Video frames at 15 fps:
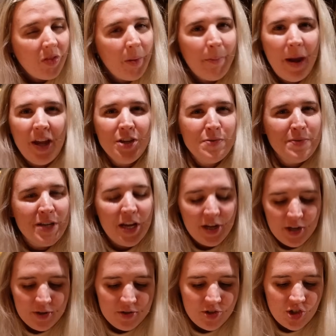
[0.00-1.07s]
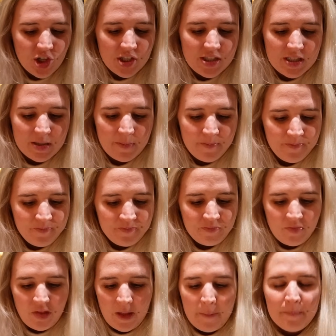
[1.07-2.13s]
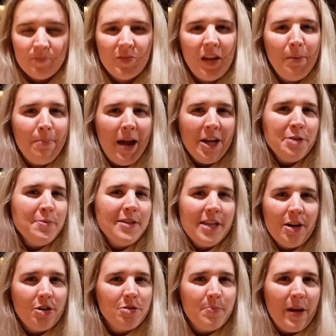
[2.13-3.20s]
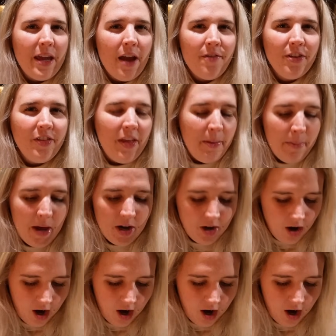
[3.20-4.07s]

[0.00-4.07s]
Mashed potatoes just like mashed potatoes make everything better.